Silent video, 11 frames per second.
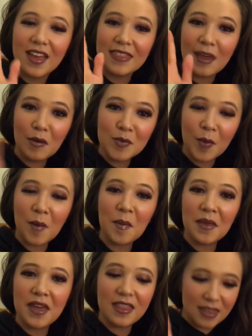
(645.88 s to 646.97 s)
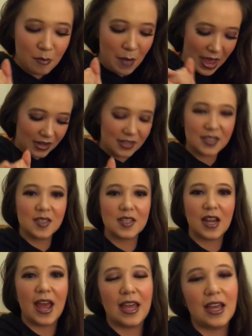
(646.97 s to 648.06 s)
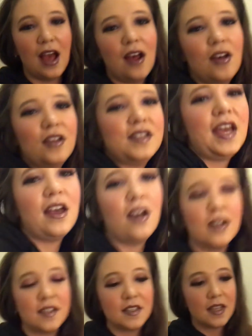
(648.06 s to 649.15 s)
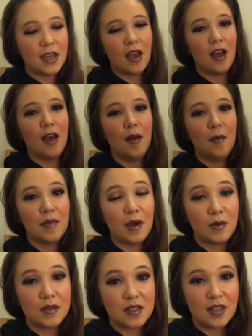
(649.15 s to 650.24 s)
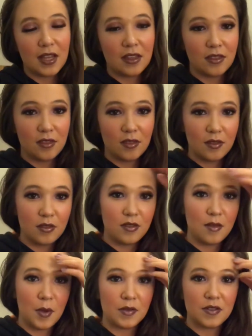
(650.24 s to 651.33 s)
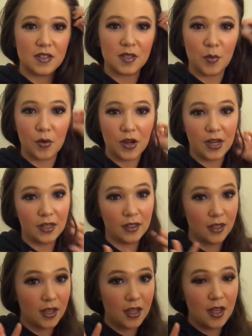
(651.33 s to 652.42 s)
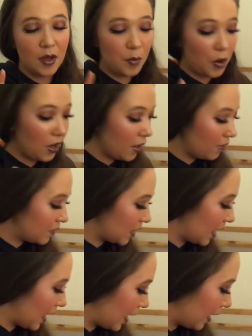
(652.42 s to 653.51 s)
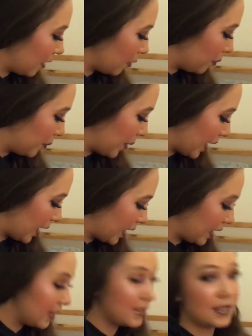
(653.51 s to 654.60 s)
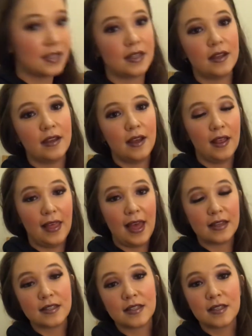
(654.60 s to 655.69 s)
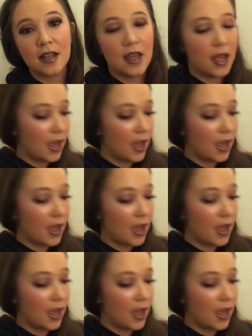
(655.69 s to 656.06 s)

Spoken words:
that was probably the maddest I got all day, honestly. That was like the most disappointing part of today, but alas.